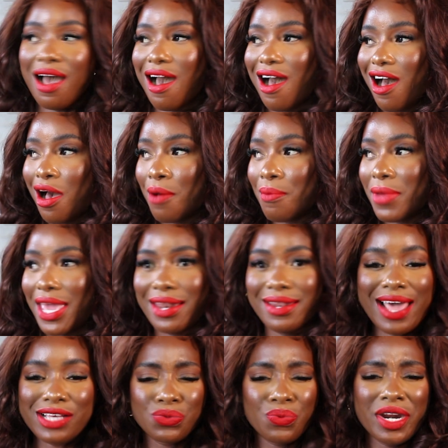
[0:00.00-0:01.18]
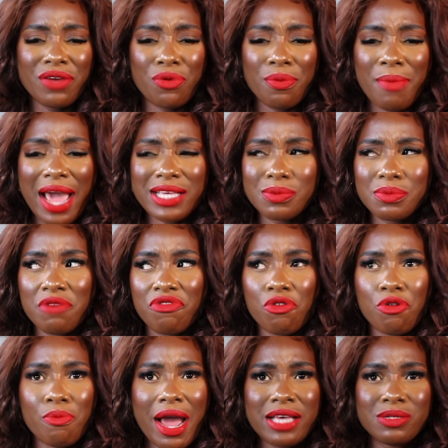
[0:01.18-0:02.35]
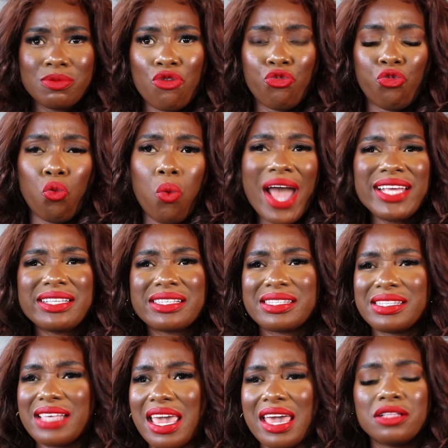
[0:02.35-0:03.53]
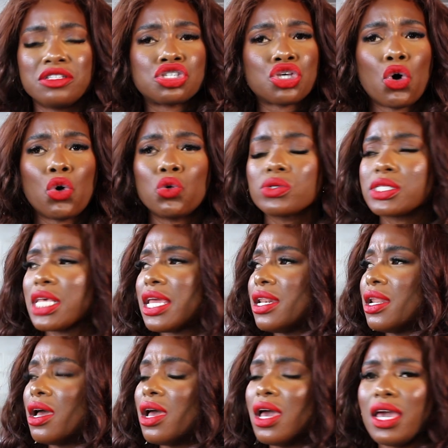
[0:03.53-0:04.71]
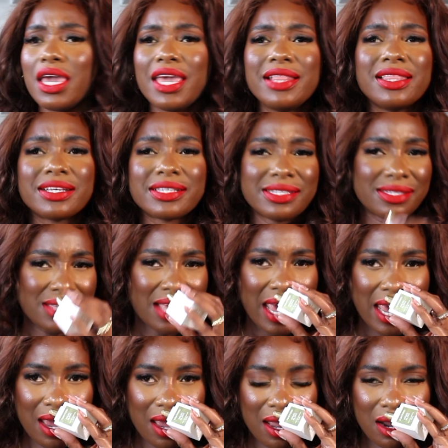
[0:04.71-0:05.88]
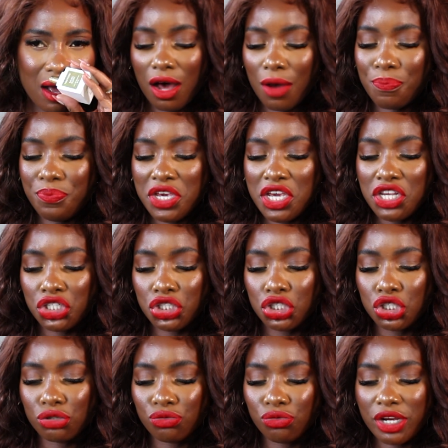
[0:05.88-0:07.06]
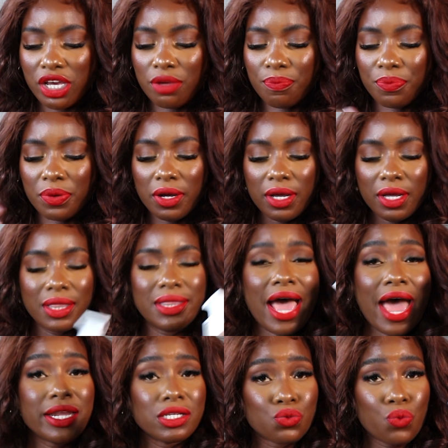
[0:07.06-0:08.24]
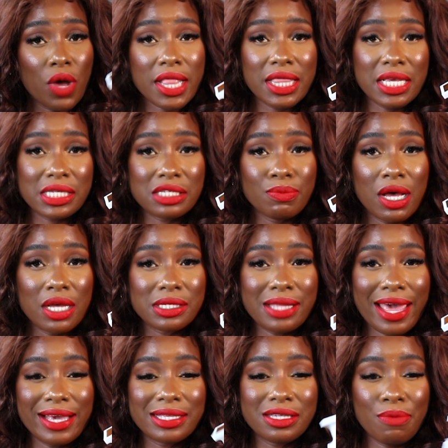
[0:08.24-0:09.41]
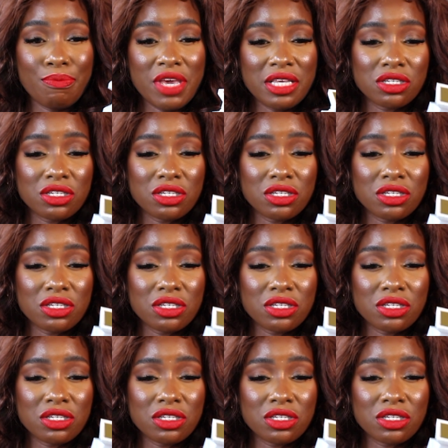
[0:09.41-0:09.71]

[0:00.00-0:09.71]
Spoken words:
And that's what it reminds me of. It reminds me of white sand, toes in the sand, a beach trip. That is what this smells like to me.